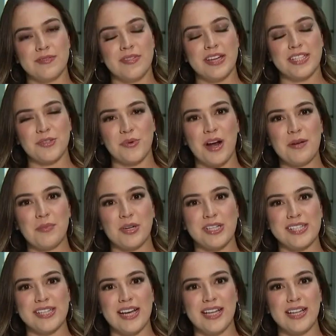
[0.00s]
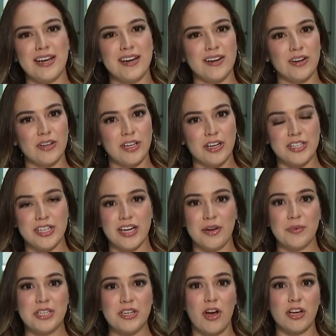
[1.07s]
That's right, Marcella. Earlier today,
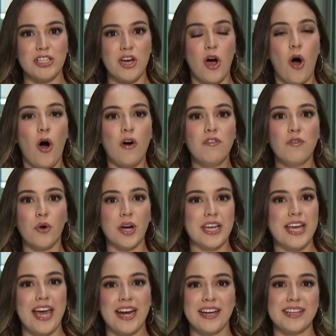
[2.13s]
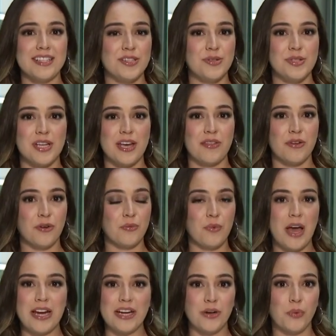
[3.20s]
we talked to all four candidates who say they're
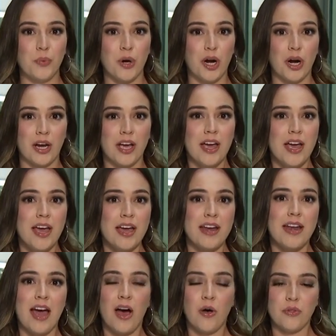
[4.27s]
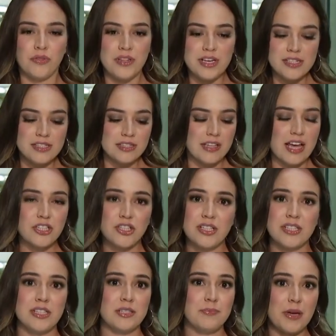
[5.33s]
ready to work. Now, this
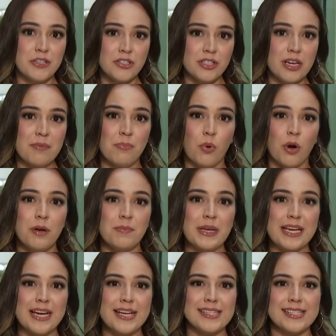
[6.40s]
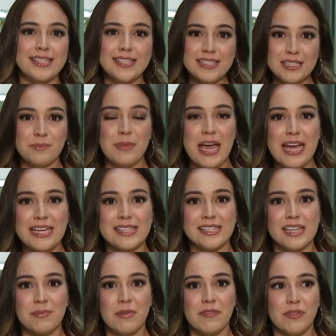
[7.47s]
election is especially important because since May,
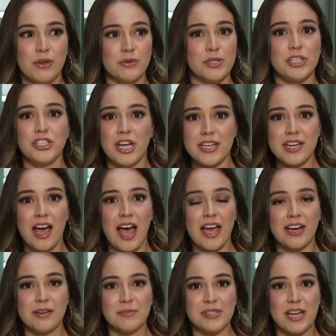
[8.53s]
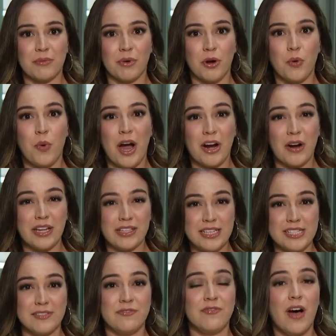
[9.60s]
some of those agenda items that require at
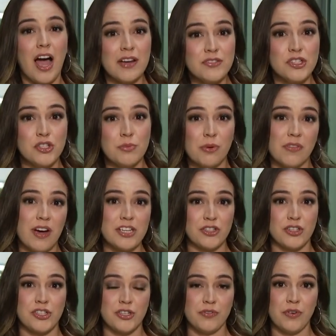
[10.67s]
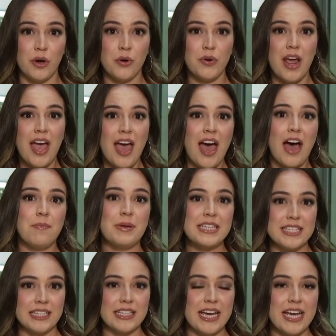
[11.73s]
least five supervisors to vote have
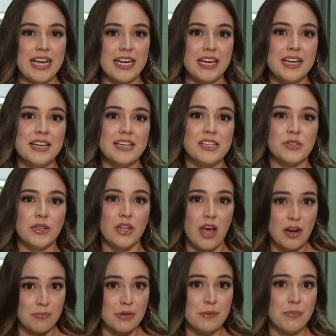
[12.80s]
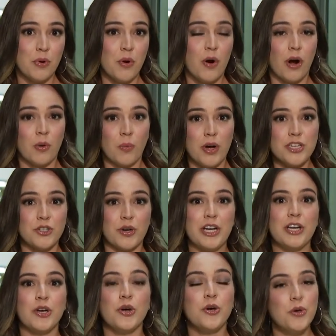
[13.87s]
been delayed. So a lot of people are
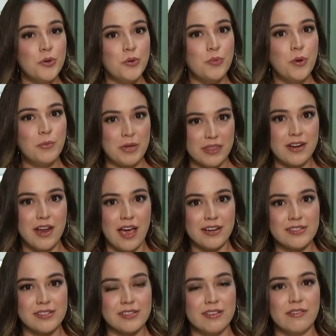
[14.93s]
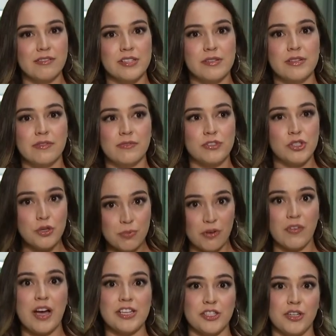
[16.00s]
wondering who will be the next
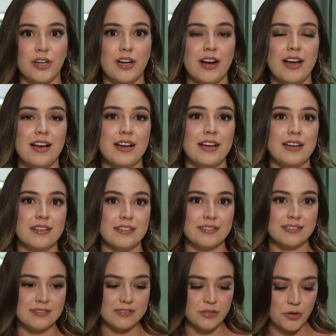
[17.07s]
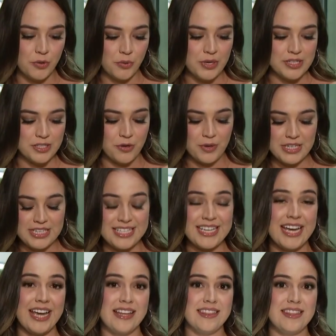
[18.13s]
supervisor uh, who is going to
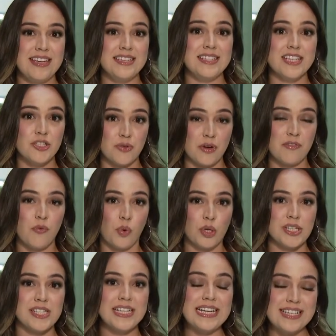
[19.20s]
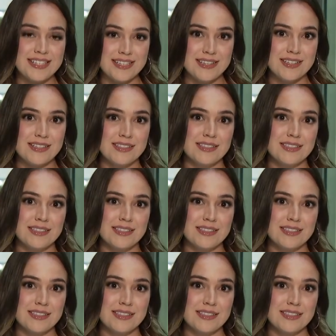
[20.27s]
take the District four seat.